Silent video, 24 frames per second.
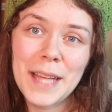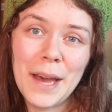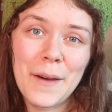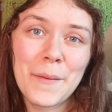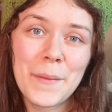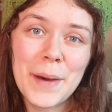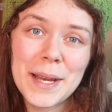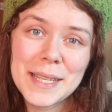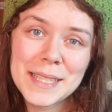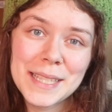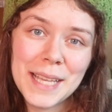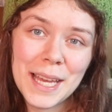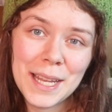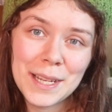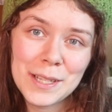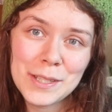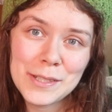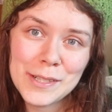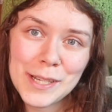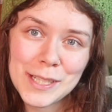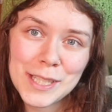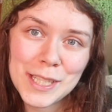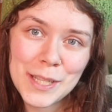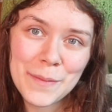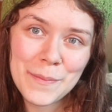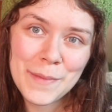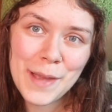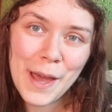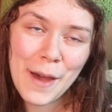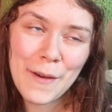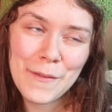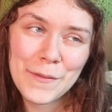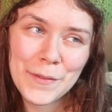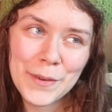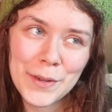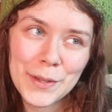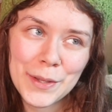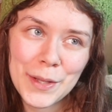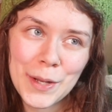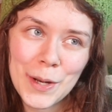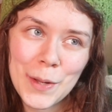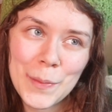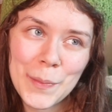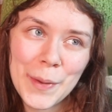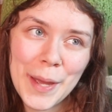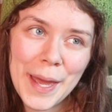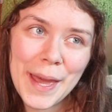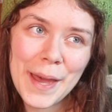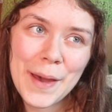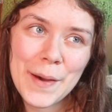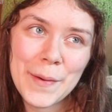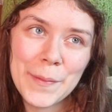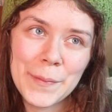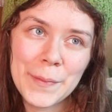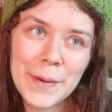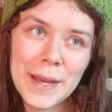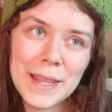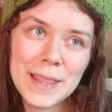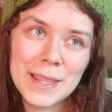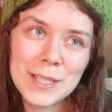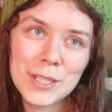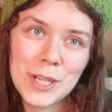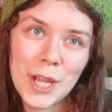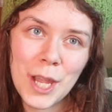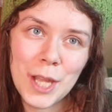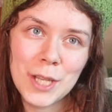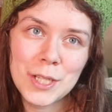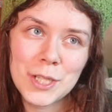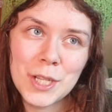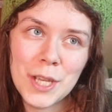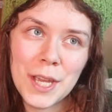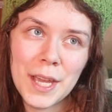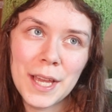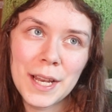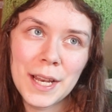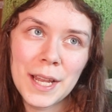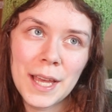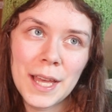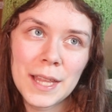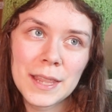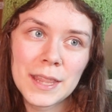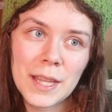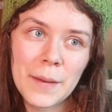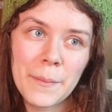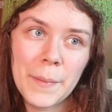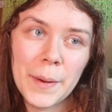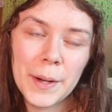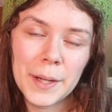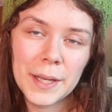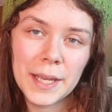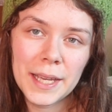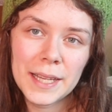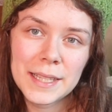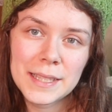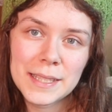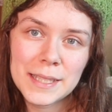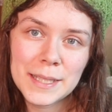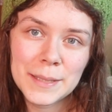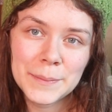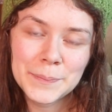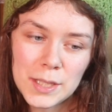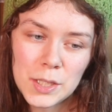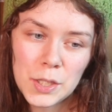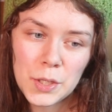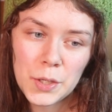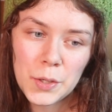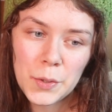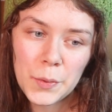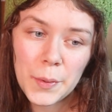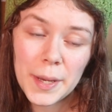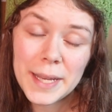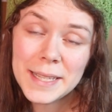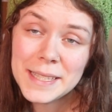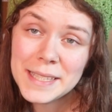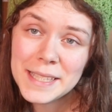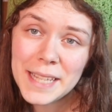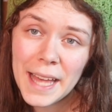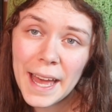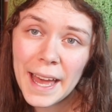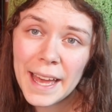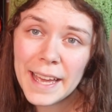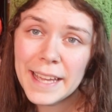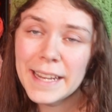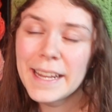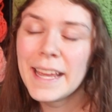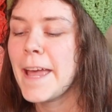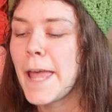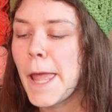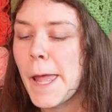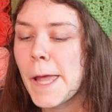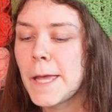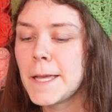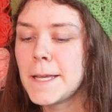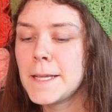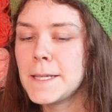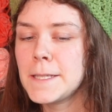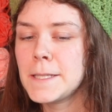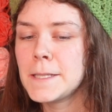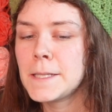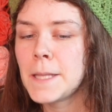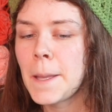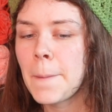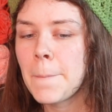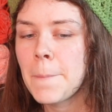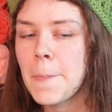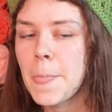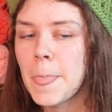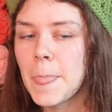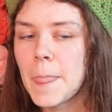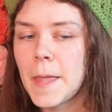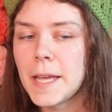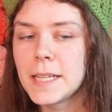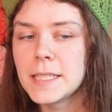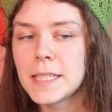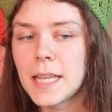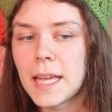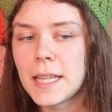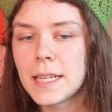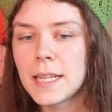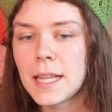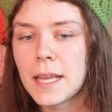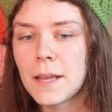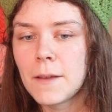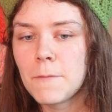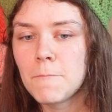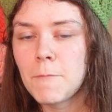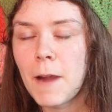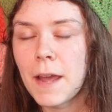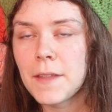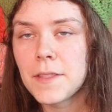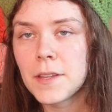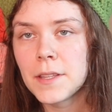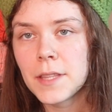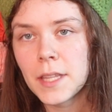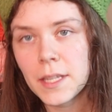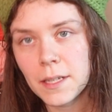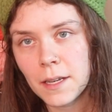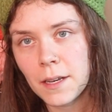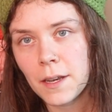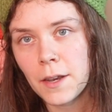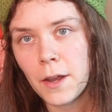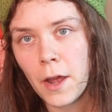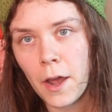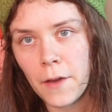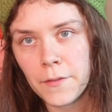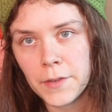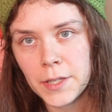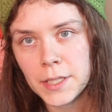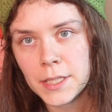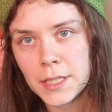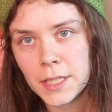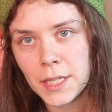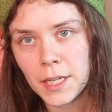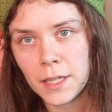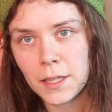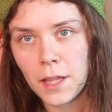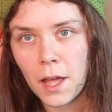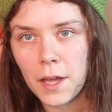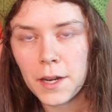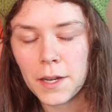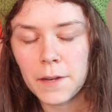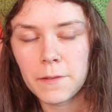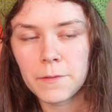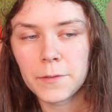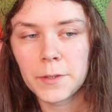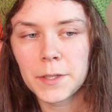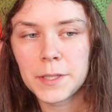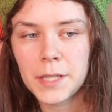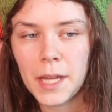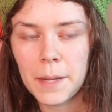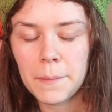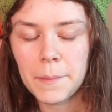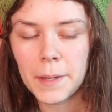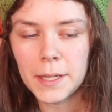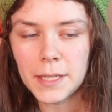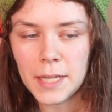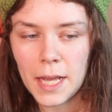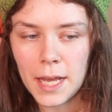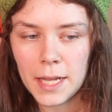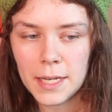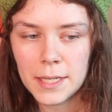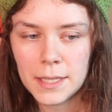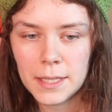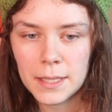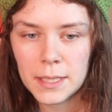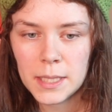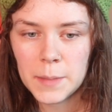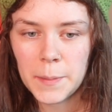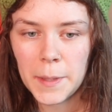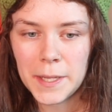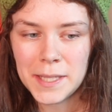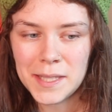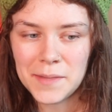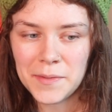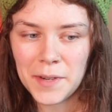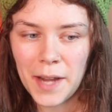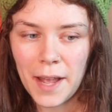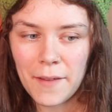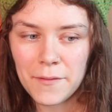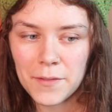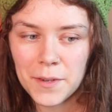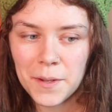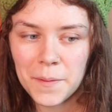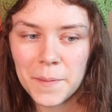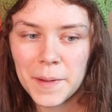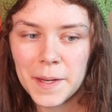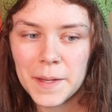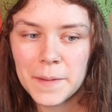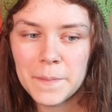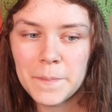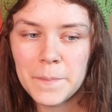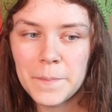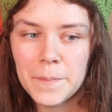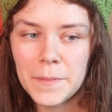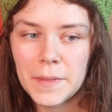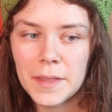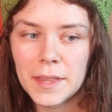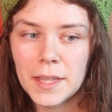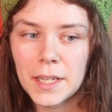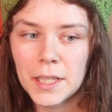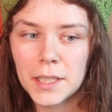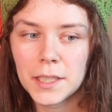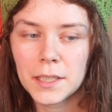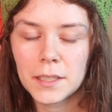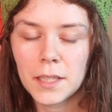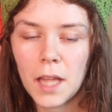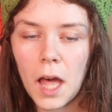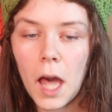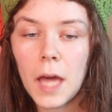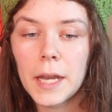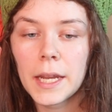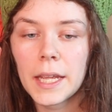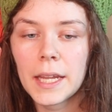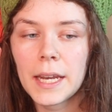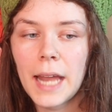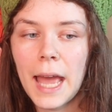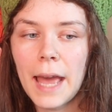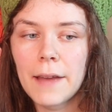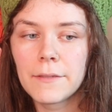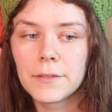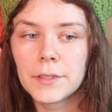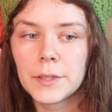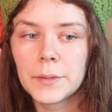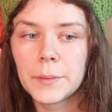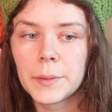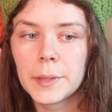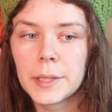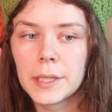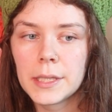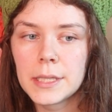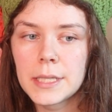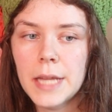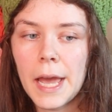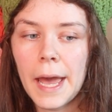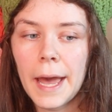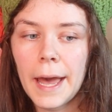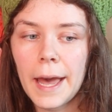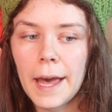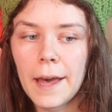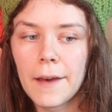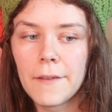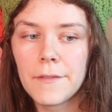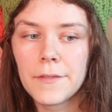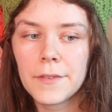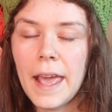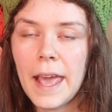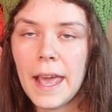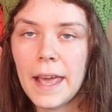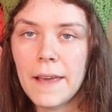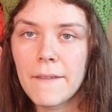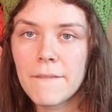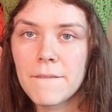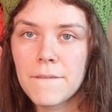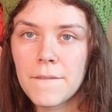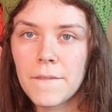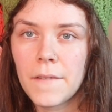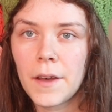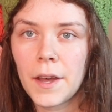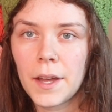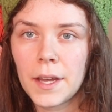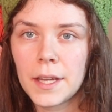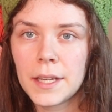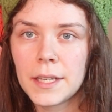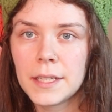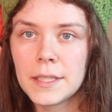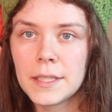that was kind of stressing me out for a little bit with changing the market to inside is they said rather than obviously allotting for a 10 by 10 space for everyone, they're allotting everyone to have 8-foot